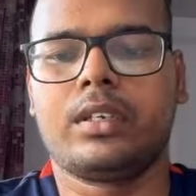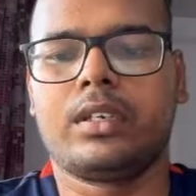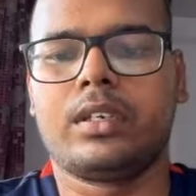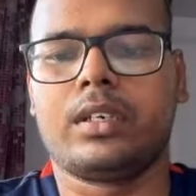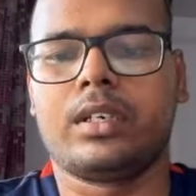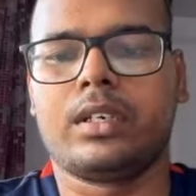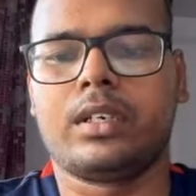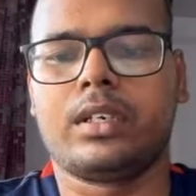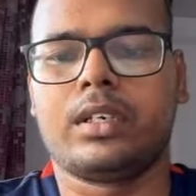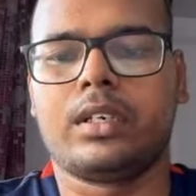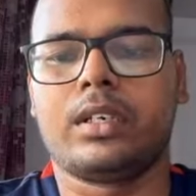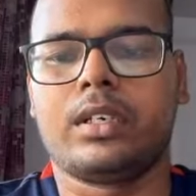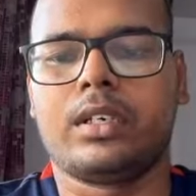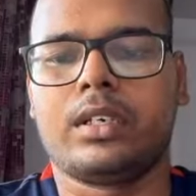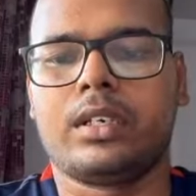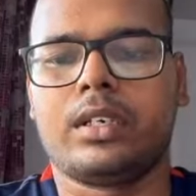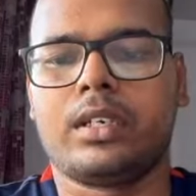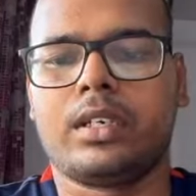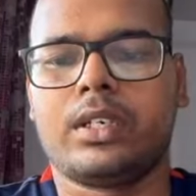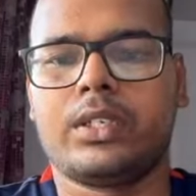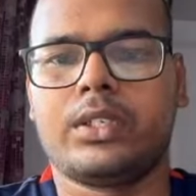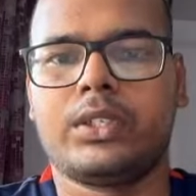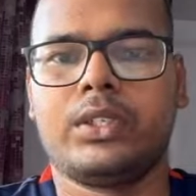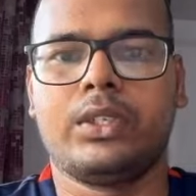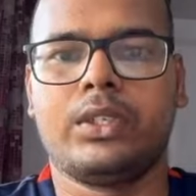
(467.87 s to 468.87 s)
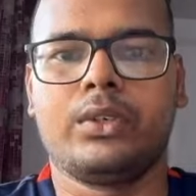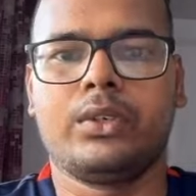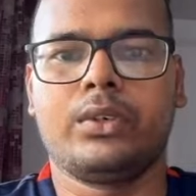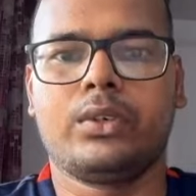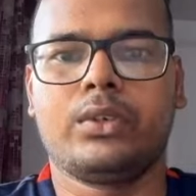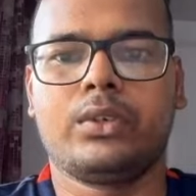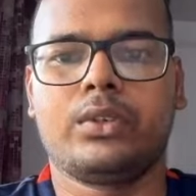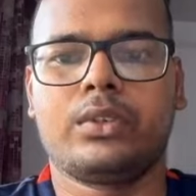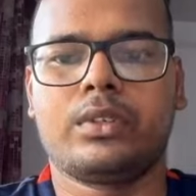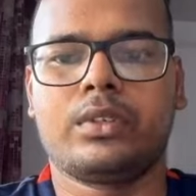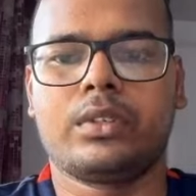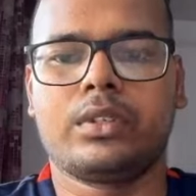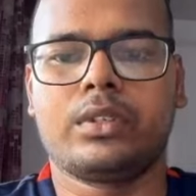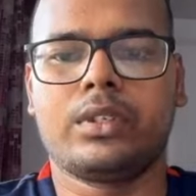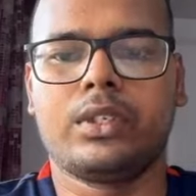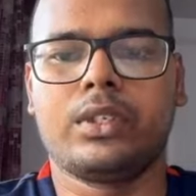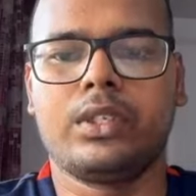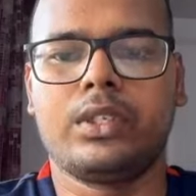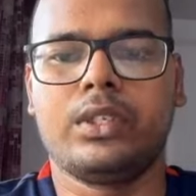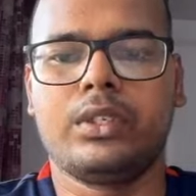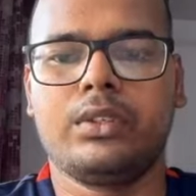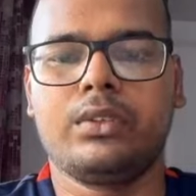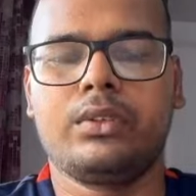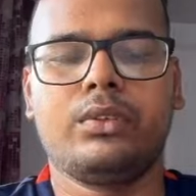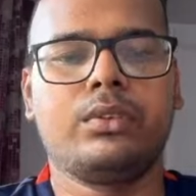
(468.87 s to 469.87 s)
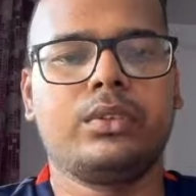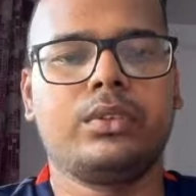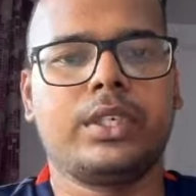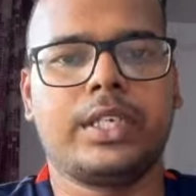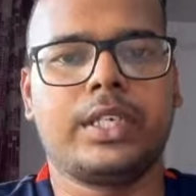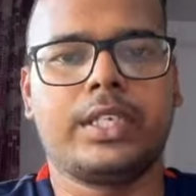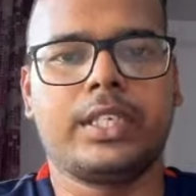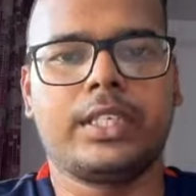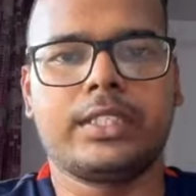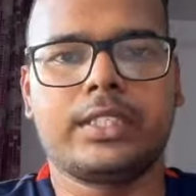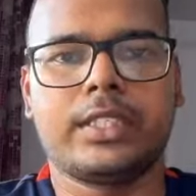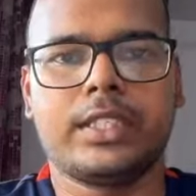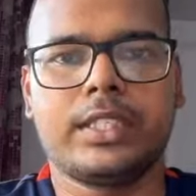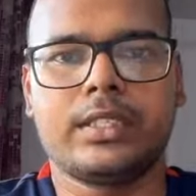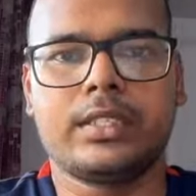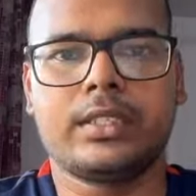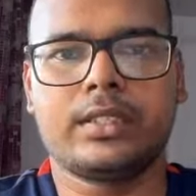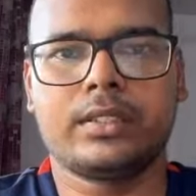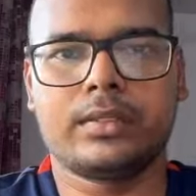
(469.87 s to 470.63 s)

your new data set